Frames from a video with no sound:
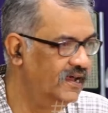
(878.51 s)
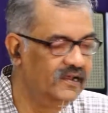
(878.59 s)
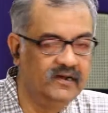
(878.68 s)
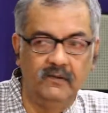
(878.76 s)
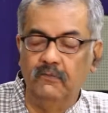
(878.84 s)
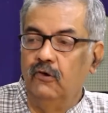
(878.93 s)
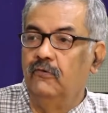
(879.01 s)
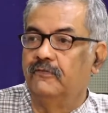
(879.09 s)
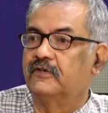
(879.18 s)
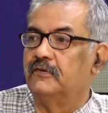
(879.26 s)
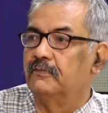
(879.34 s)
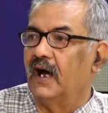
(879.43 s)

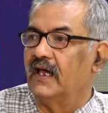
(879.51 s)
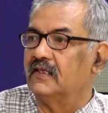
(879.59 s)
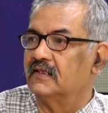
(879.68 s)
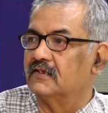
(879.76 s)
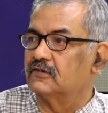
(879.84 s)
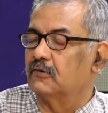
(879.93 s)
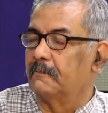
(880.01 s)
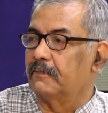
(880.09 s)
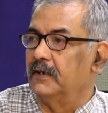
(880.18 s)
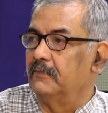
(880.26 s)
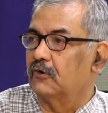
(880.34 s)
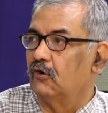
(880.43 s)
removed by the
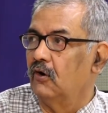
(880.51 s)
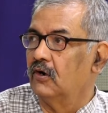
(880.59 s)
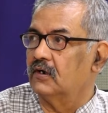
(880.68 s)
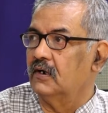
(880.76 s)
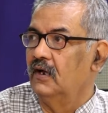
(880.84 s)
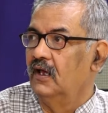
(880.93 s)
Supreme Court,